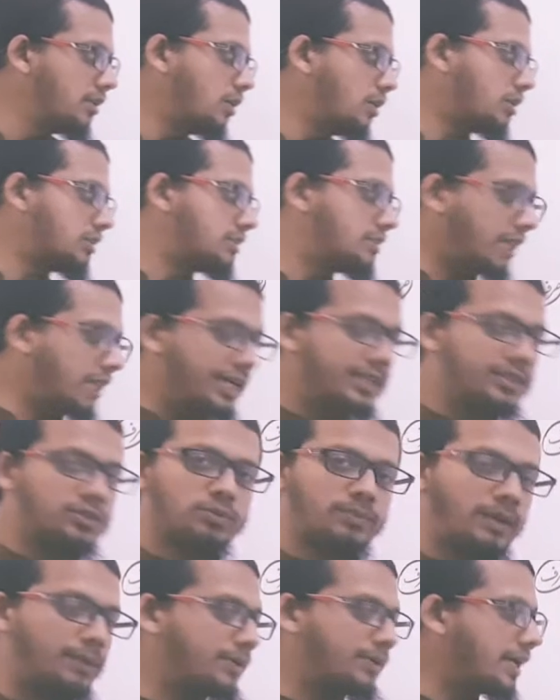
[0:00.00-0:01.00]
or try to
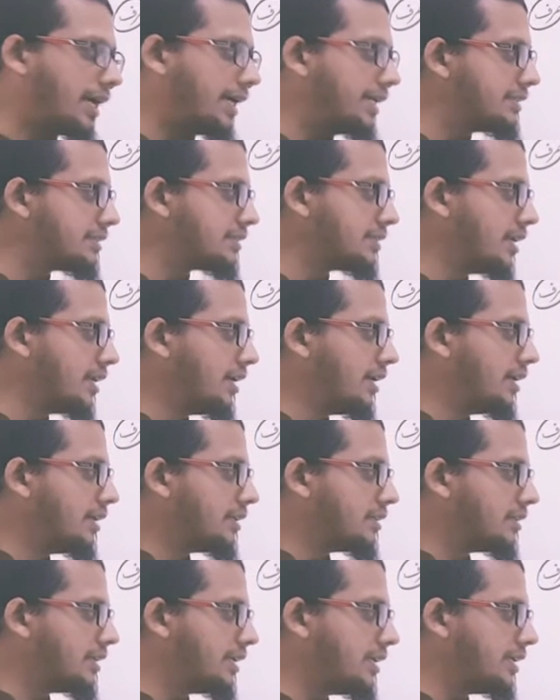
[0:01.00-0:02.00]
memorize
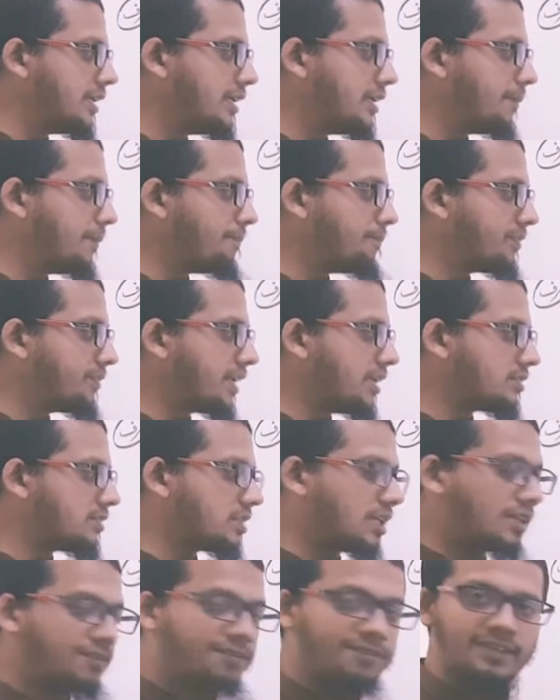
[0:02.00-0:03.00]
the
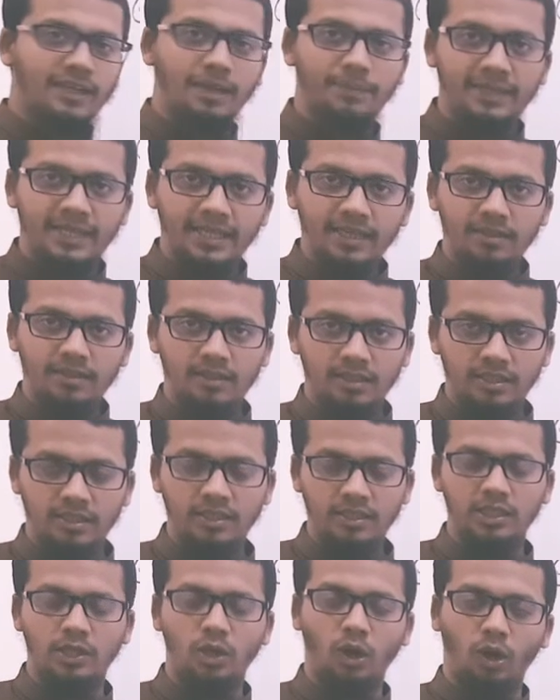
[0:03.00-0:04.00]
Sarf Kabir,
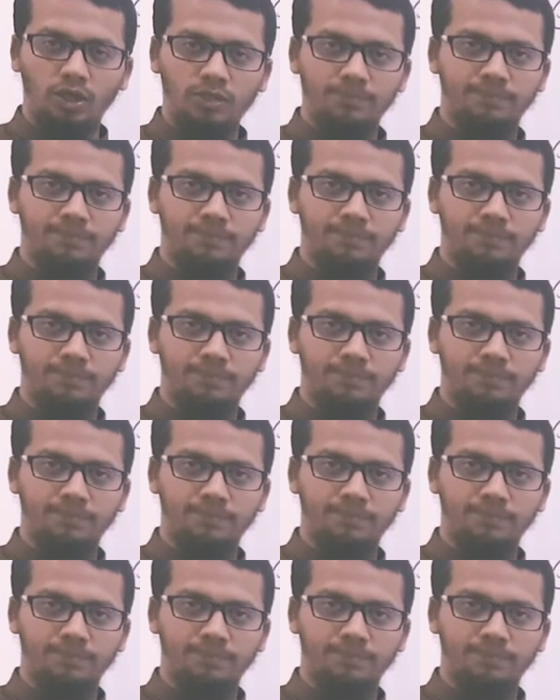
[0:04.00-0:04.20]
long